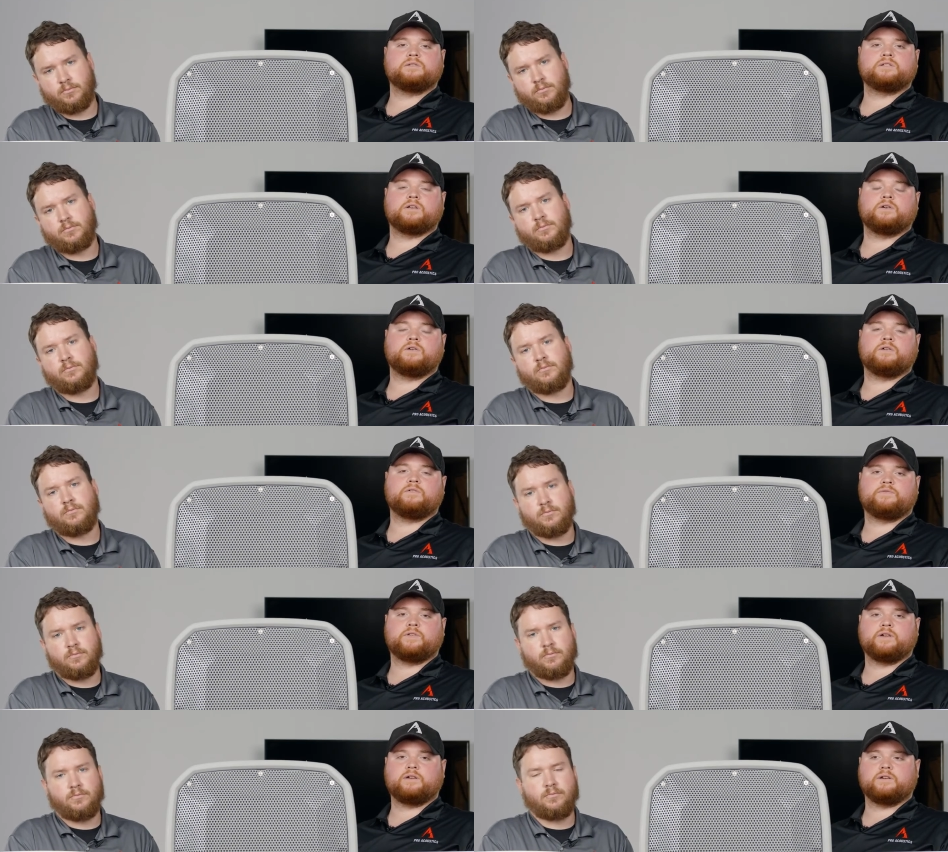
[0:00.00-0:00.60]
Speaker 1: So
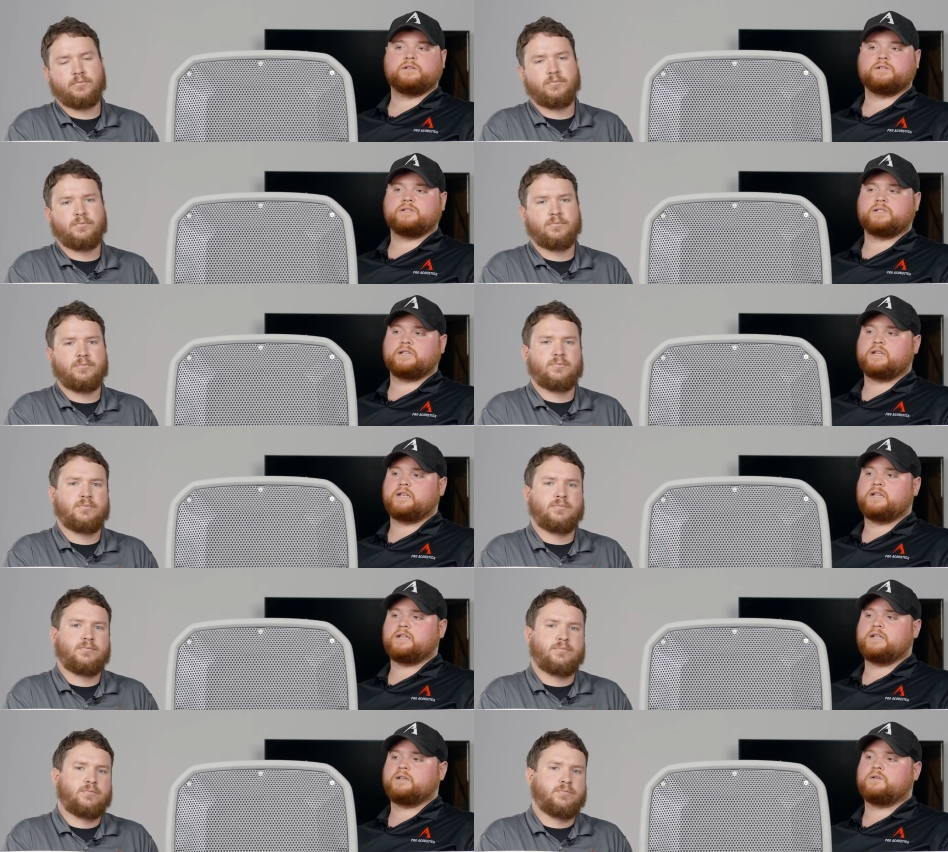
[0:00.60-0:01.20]
if there's
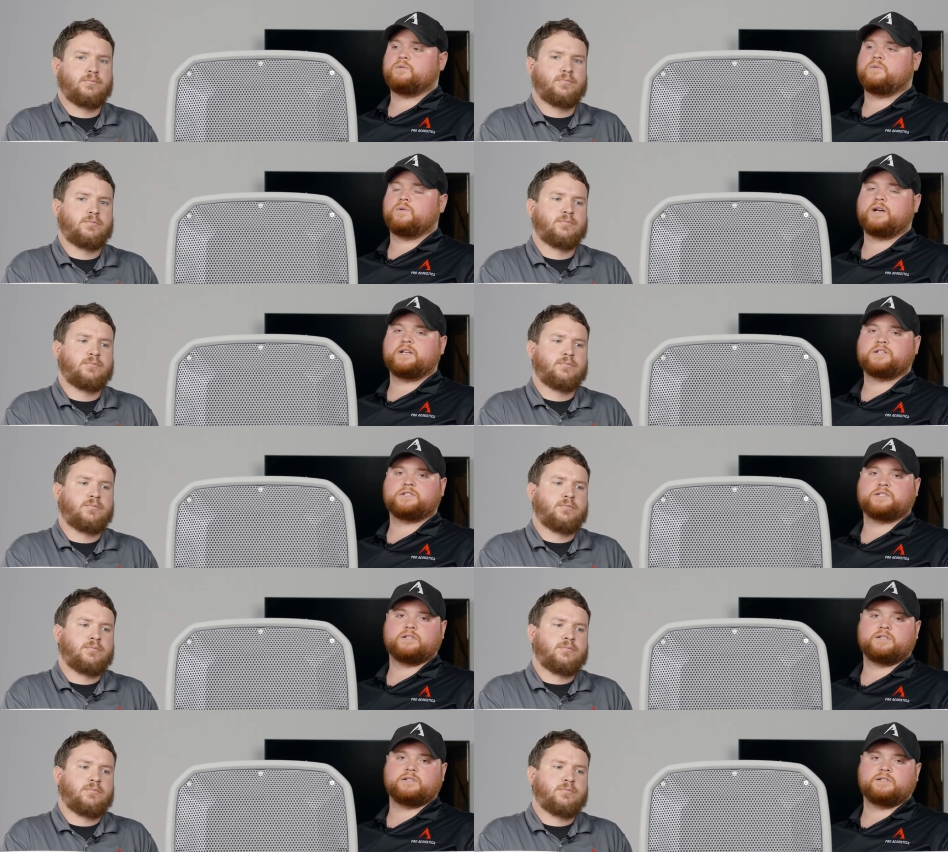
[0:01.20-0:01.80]
any
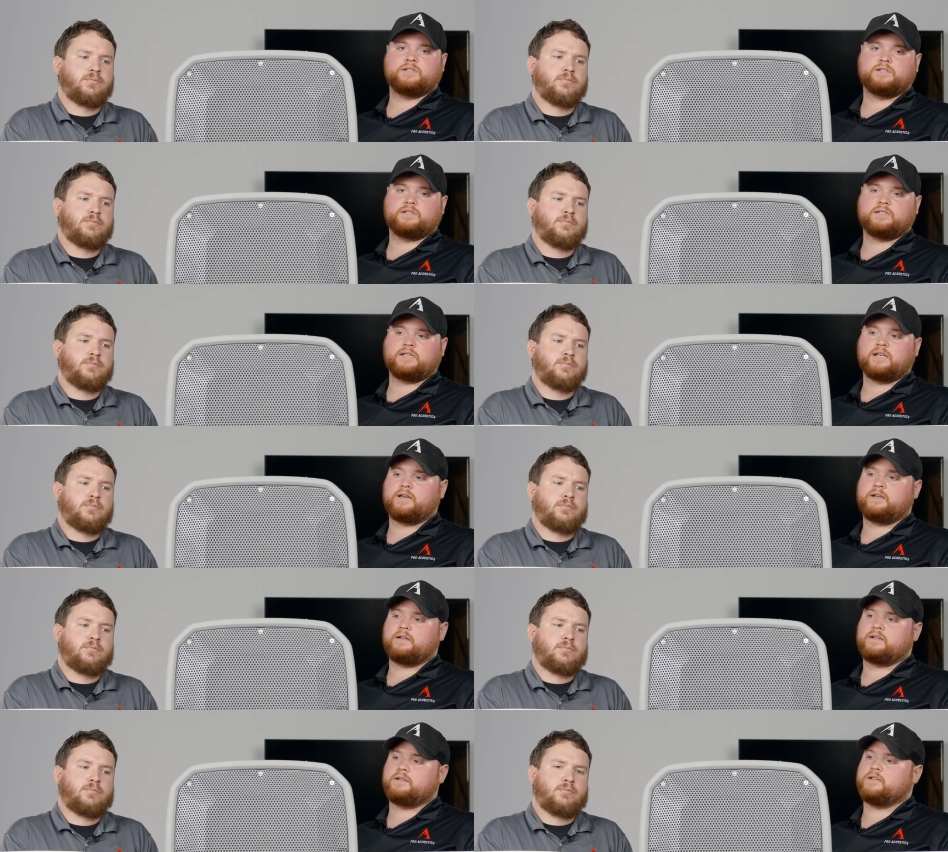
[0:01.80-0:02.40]
questions
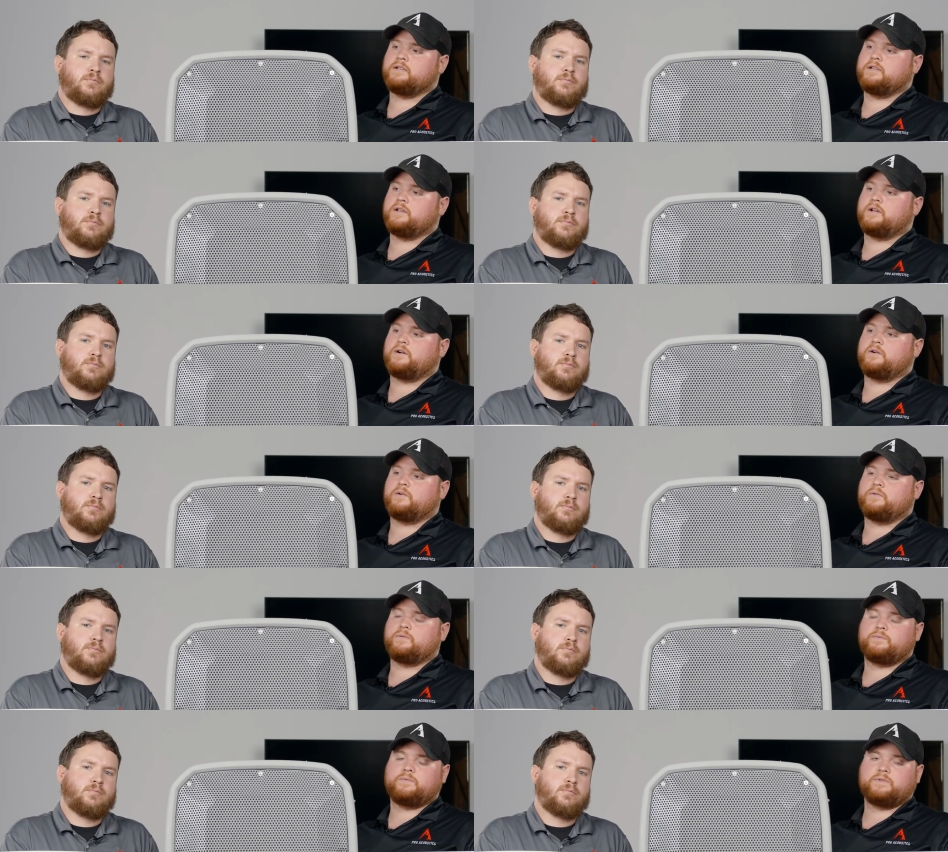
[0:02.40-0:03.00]
that, you
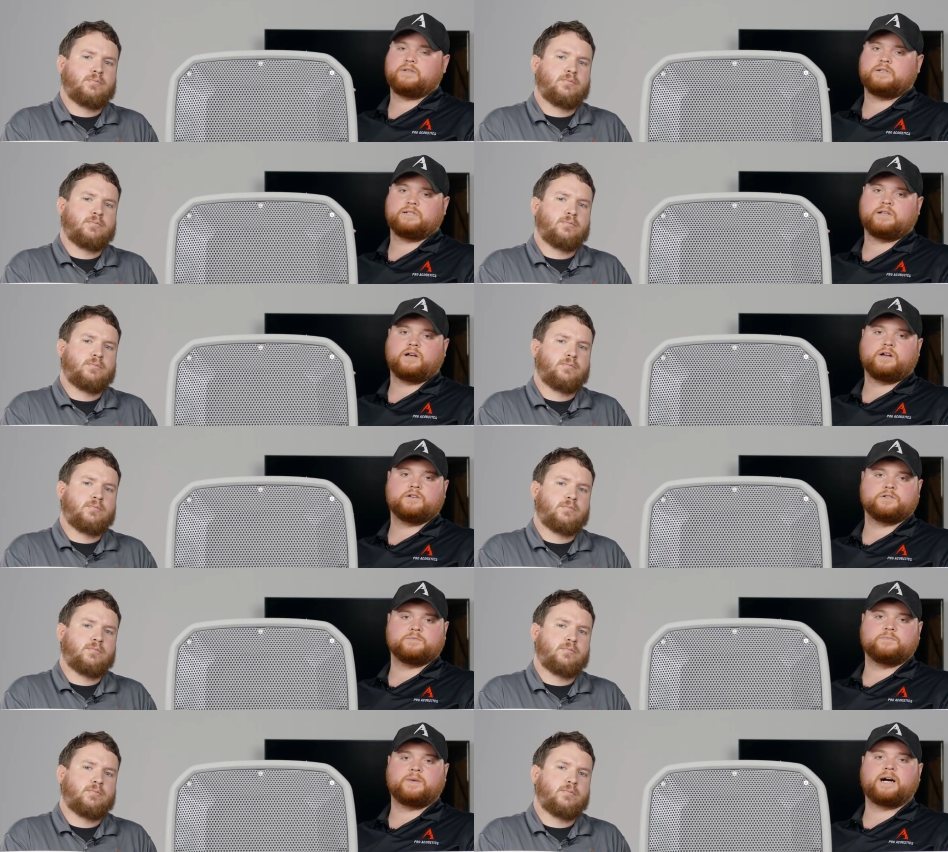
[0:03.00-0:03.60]
know, is
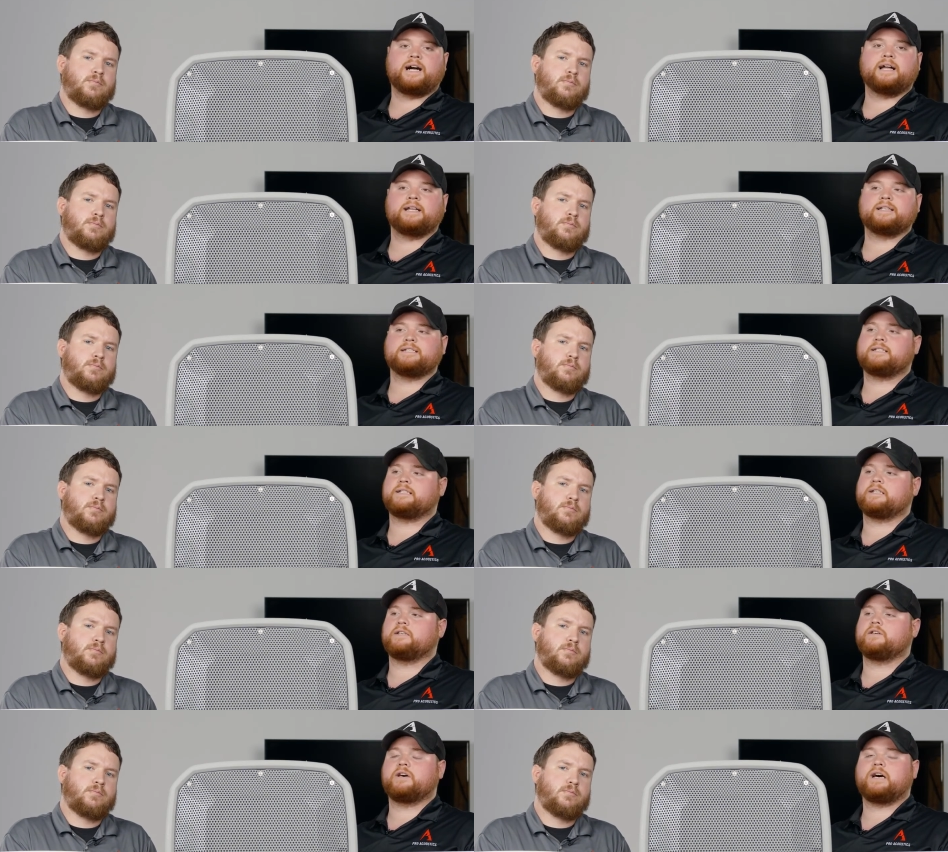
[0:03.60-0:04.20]
on your mind
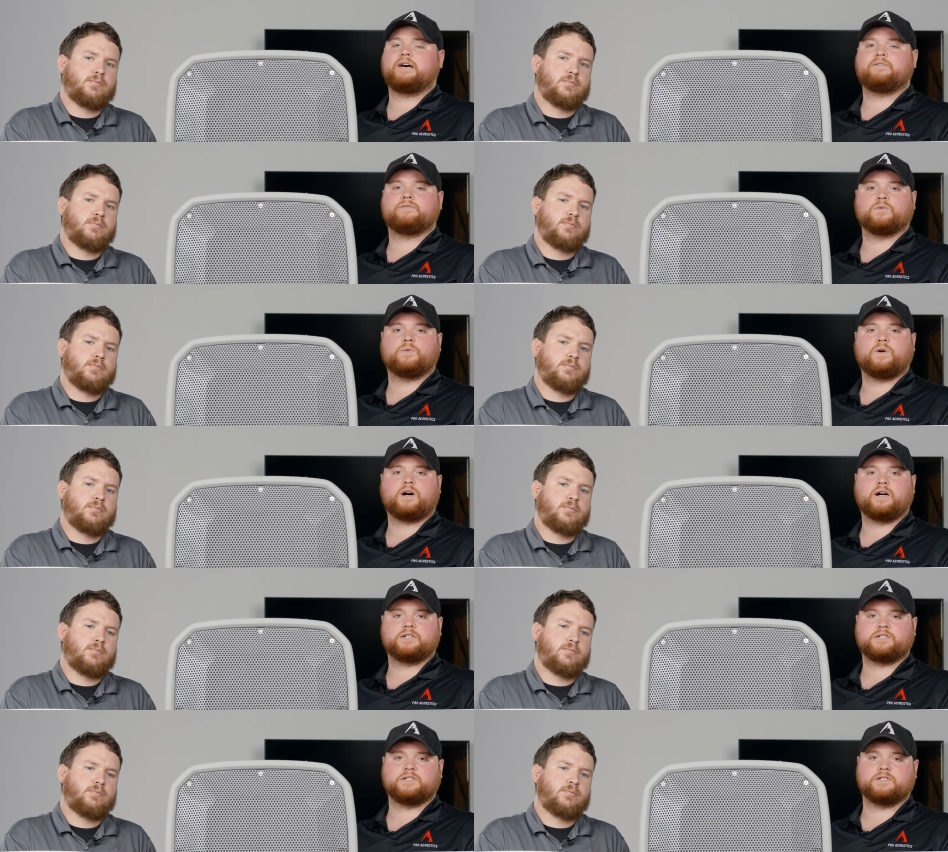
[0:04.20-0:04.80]
still after
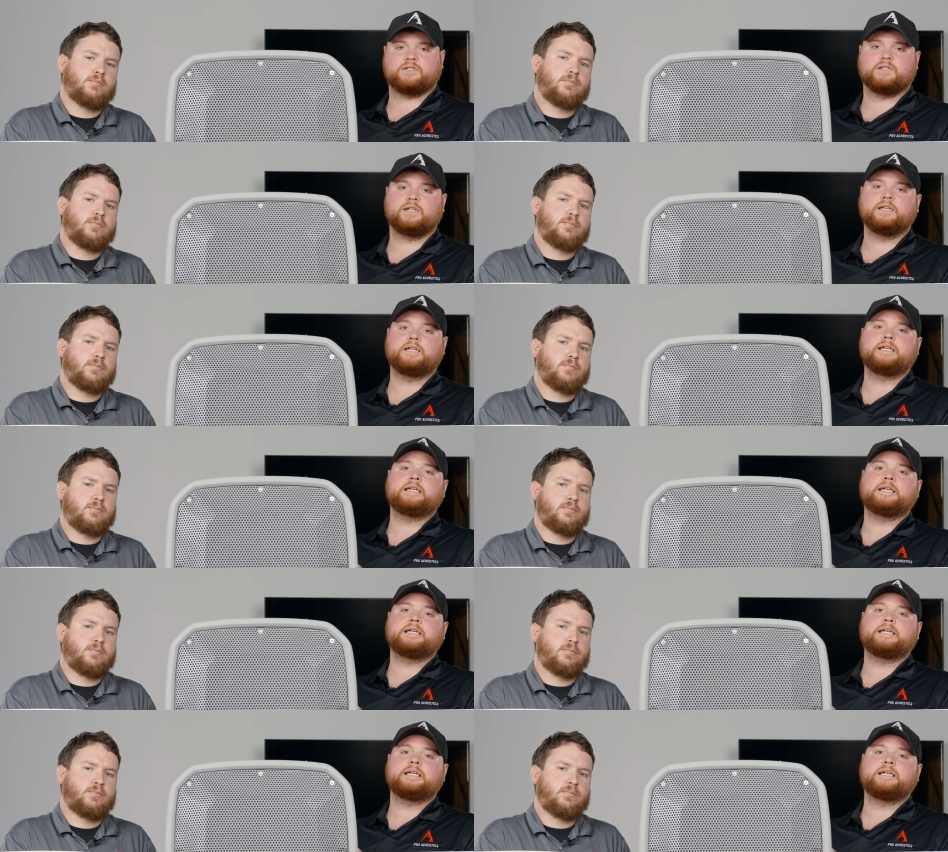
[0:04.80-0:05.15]
watching,